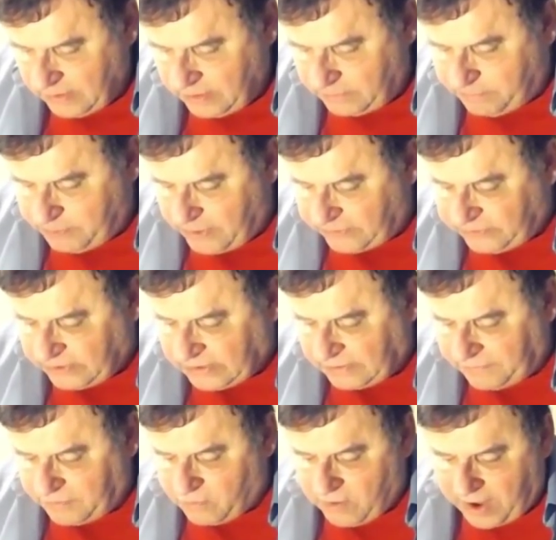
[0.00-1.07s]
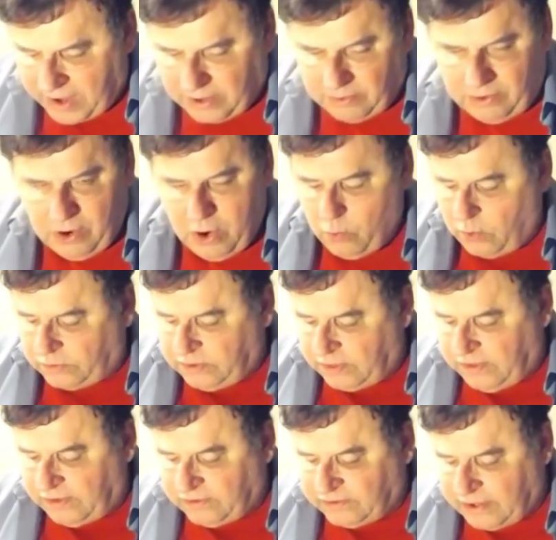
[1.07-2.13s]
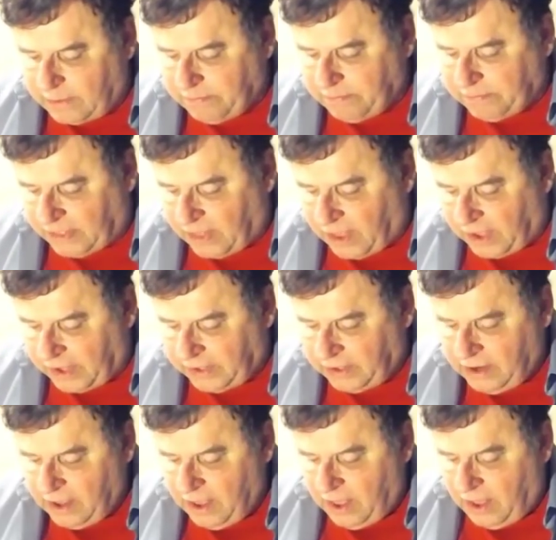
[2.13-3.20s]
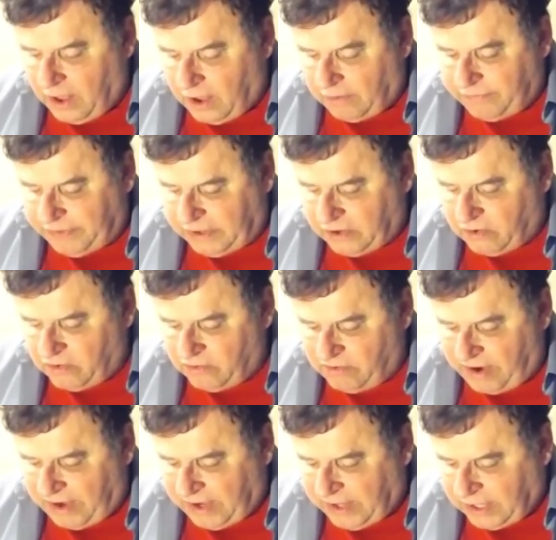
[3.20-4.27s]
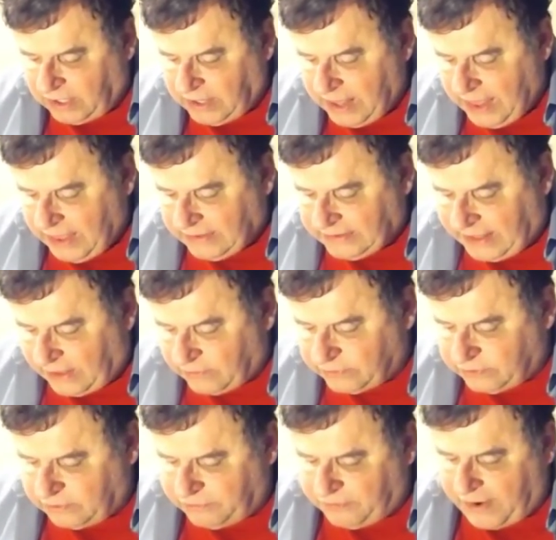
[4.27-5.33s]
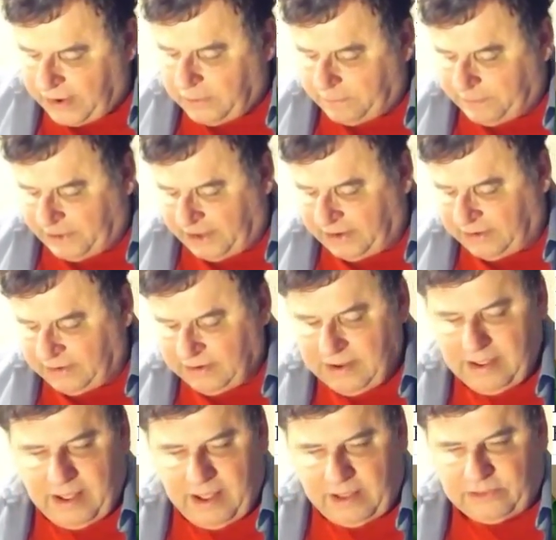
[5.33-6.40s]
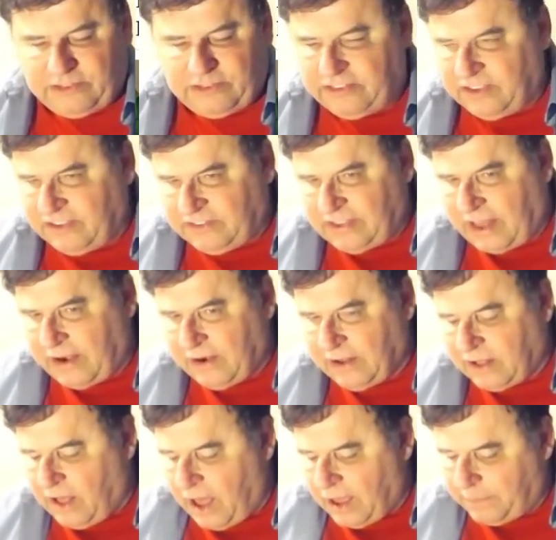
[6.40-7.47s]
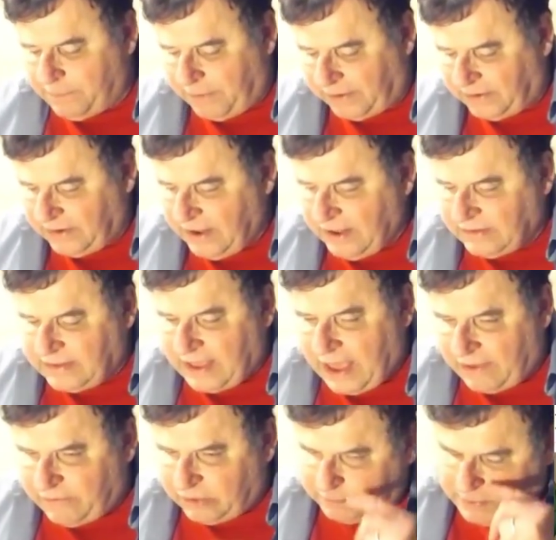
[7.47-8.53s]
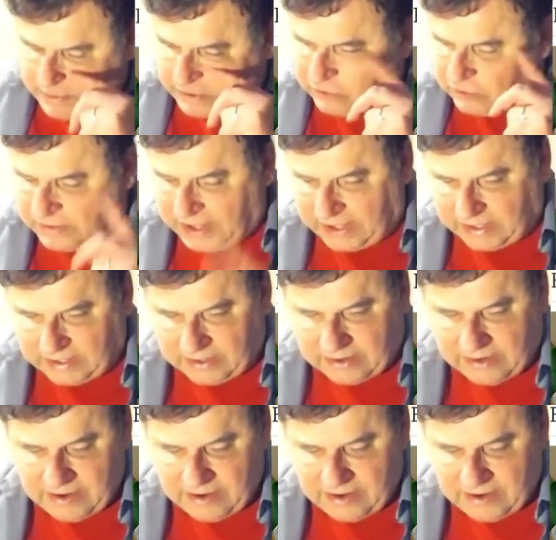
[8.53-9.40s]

the president of Iran went to the assembly line of the Iranian Kausar fighter plane and sat in the cockpit to have his picture taken.